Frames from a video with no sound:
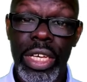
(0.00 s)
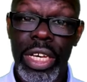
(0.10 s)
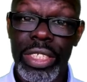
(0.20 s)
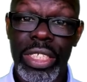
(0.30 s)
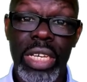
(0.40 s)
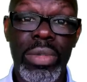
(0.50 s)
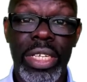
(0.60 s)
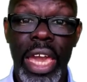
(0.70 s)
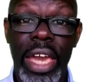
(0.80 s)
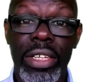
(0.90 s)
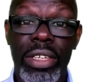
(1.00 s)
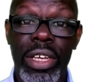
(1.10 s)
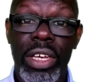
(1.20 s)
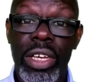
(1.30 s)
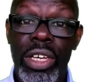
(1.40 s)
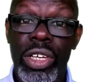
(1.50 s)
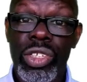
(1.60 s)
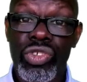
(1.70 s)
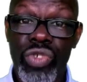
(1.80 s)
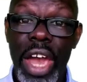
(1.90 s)
And same again,
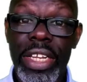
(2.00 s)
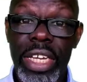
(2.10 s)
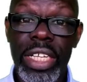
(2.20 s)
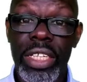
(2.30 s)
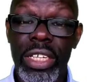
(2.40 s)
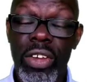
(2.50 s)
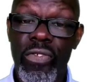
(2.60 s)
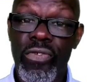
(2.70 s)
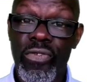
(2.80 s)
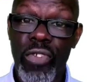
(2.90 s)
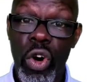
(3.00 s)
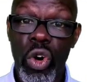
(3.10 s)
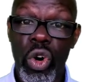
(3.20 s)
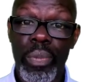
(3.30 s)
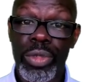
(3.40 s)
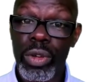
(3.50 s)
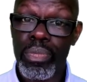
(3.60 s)
dry needling forms